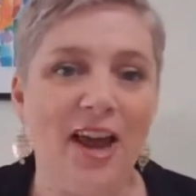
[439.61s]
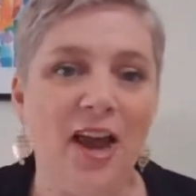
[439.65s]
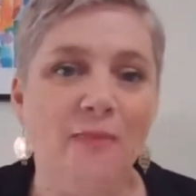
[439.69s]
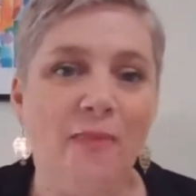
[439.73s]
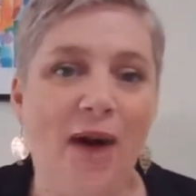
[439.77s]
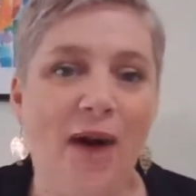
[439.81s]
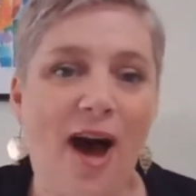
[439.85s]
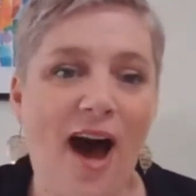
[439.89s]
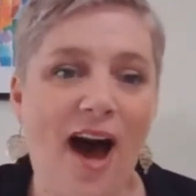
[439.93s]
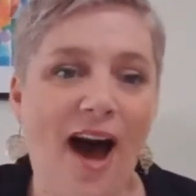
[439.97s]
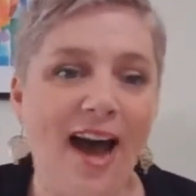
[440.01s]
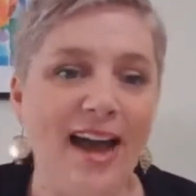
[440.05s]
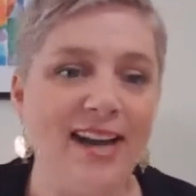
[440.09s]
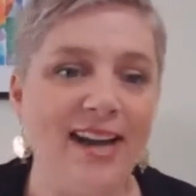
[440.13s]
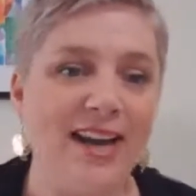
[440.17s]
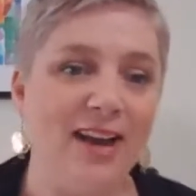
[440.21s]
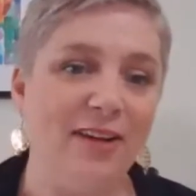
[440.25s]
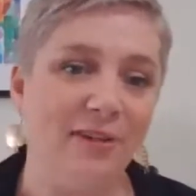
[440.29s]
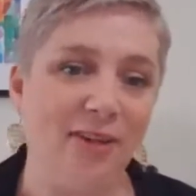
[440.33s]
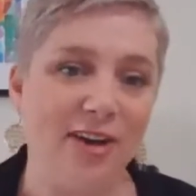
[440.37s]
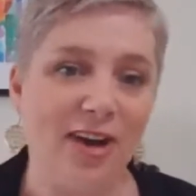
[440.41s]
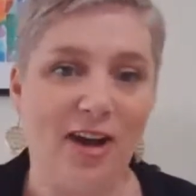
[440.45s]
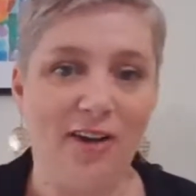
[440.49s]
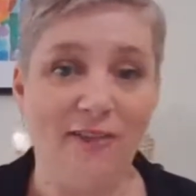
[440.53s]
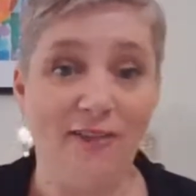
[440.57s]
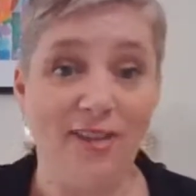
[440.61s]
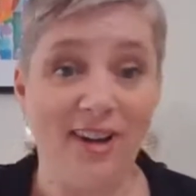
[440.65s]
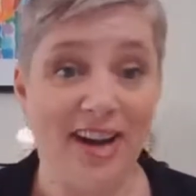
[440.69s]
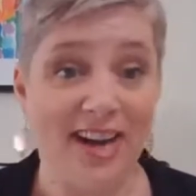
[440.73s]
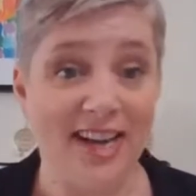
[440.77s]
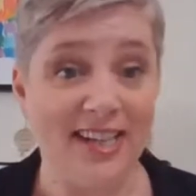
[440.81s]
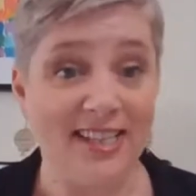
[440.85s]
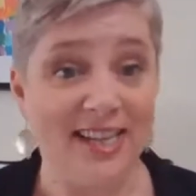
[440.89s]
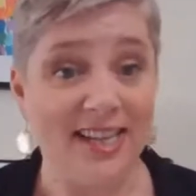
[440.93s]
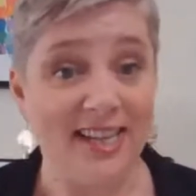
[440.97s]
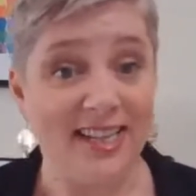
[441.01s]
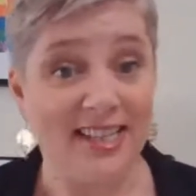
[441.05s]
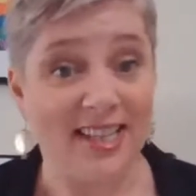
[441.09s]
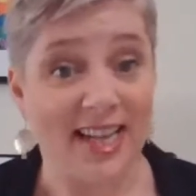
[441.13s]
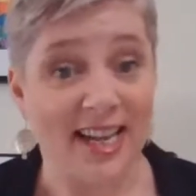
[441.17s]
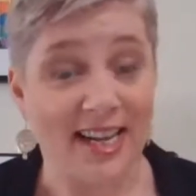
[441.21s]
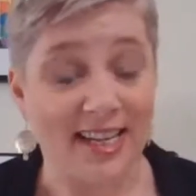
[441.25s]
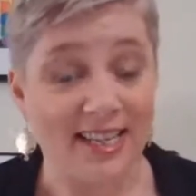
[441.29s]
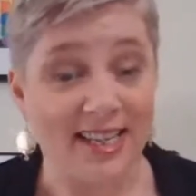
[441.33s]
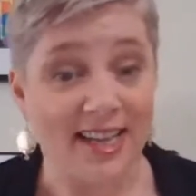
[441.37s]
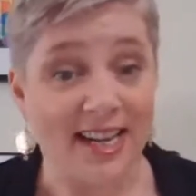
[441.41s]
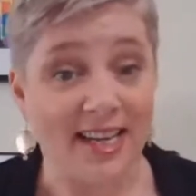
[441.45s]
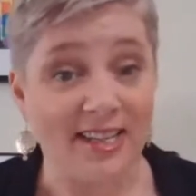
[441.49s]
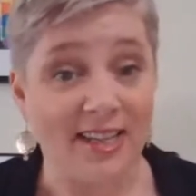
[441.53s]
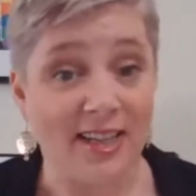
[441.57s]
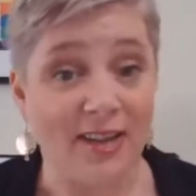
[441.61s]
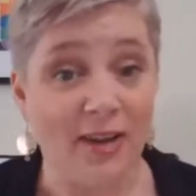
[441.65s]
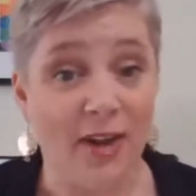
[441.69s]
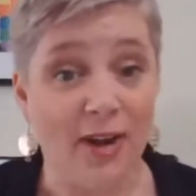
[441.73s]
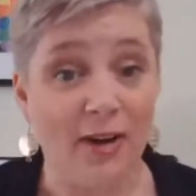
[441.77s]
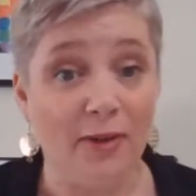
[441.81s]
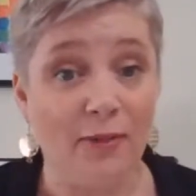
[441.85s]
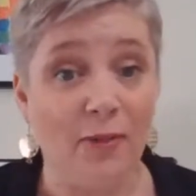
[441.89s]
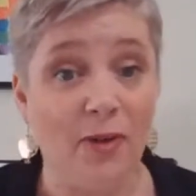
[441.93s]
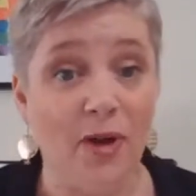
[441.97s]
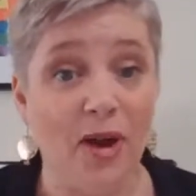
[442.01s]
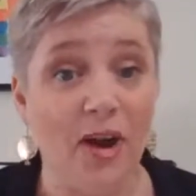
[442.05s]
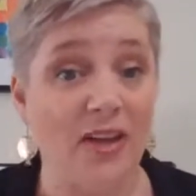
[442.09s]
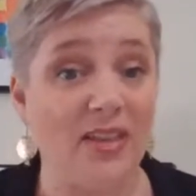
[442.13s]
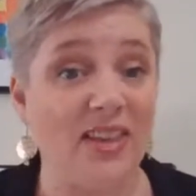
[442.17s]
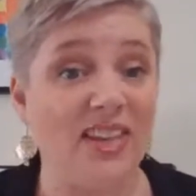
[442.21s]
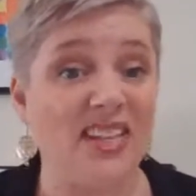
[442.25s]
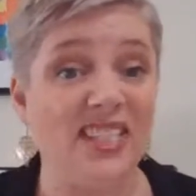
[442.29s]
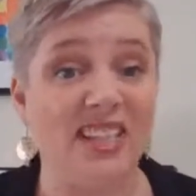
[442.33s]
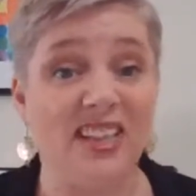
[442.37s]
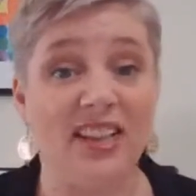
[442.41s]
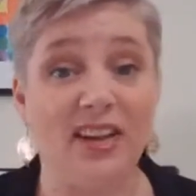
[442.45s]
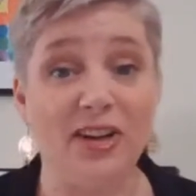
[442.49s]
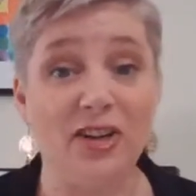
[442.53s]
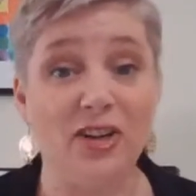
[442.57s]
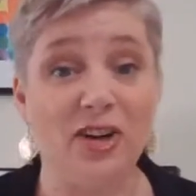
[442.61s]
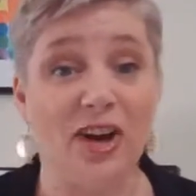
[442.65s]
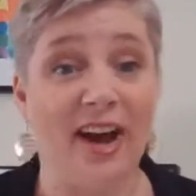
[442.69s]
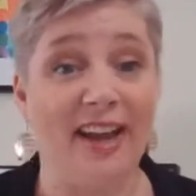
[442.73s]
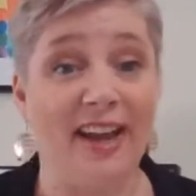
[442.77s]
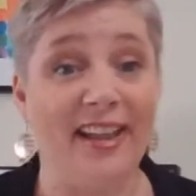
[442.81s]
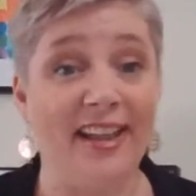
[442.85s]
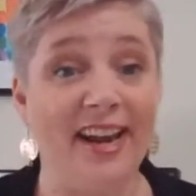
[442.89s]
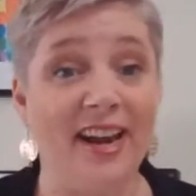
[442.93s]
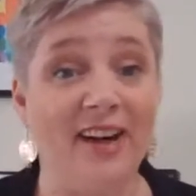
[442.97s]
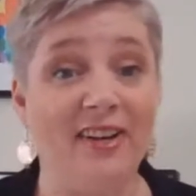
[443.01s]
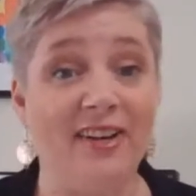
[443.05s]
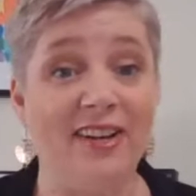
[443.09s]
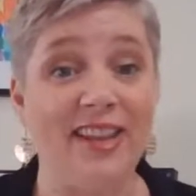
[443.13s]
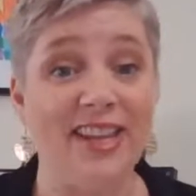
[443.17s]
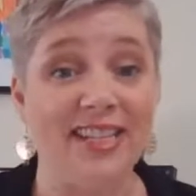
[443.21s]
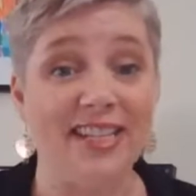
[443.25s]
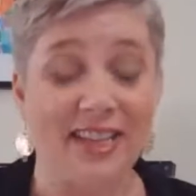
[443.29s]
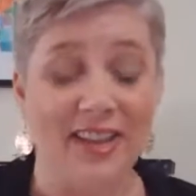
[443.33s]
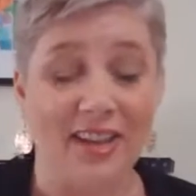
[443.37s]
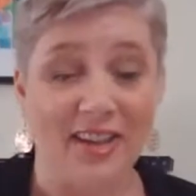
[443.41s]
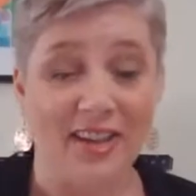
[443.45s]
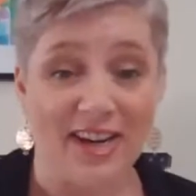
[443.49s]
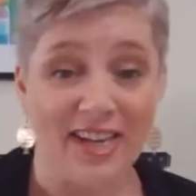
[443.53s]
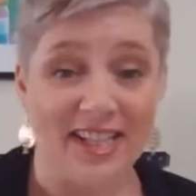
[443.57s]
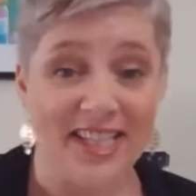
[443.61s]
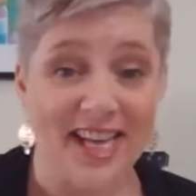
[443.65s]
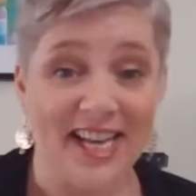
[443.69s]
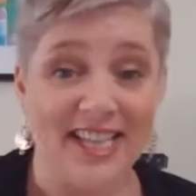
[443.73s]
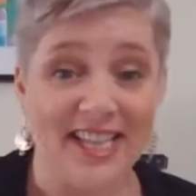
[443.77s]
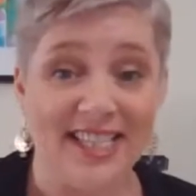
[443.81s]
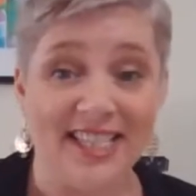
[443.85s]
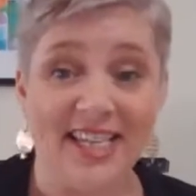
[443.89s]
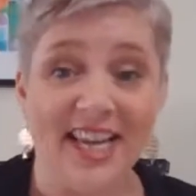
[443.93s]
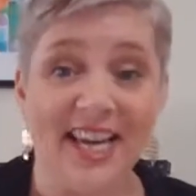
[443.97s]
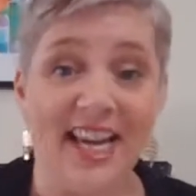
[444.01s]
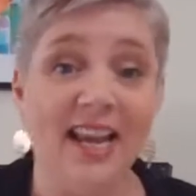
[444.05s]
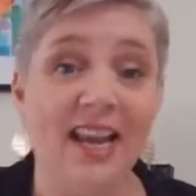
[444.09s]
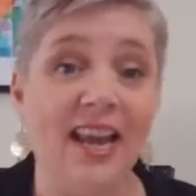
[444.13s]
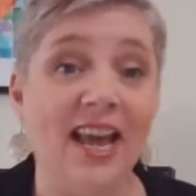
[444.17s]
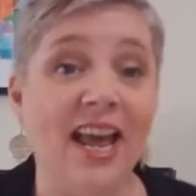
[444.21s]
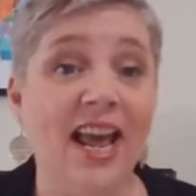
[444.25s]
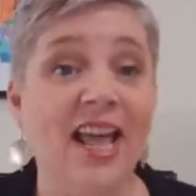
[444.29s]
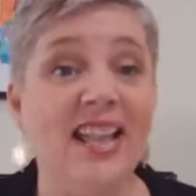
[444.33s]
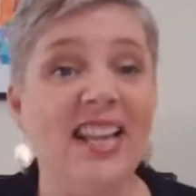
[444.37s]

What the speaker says: Behind every overnight success is a lot of work. There's a lot of trial and error. There's a lot of testing.